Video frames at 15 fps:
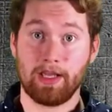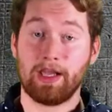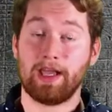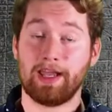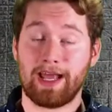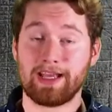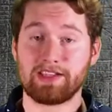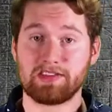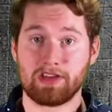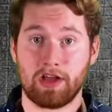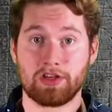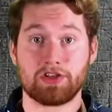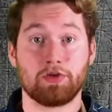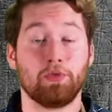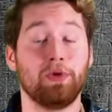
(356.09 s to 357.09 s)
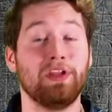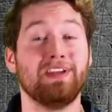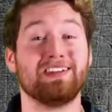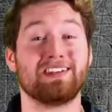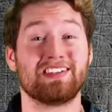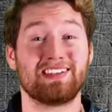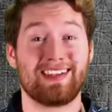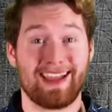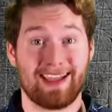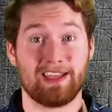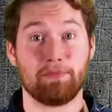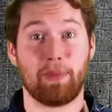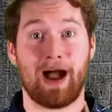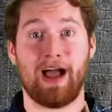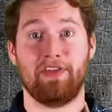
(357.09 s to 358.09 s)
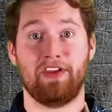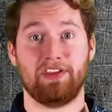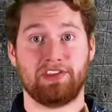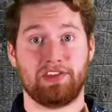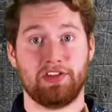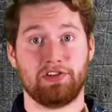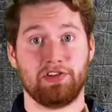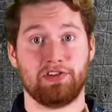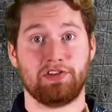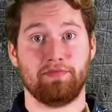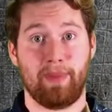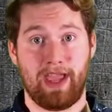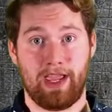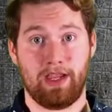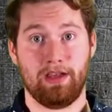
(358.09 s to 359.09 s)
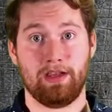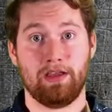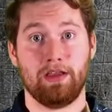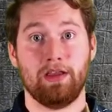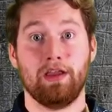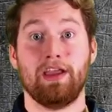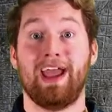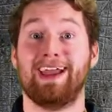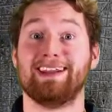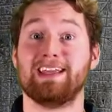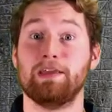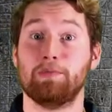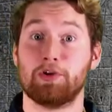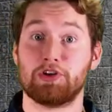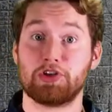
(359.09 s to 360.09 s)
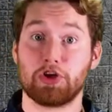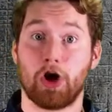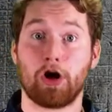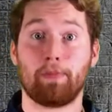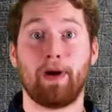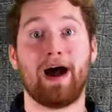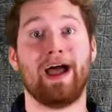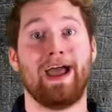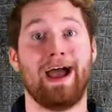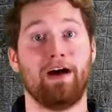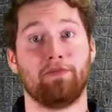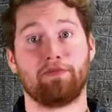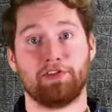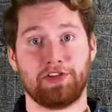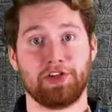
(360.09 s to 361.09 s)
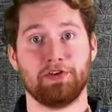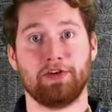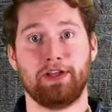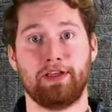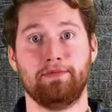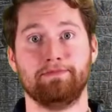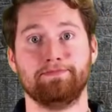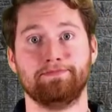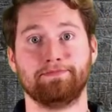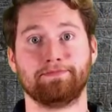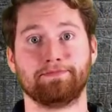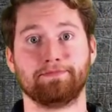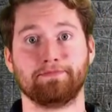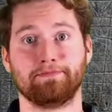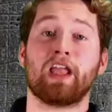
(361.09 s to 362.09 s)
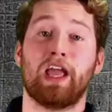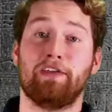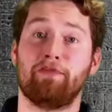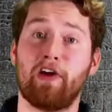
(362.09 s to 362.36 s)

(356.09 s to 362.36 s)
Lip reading: And as such, we need to stand by the decisions made and keep a sharp eye out for tyranny. And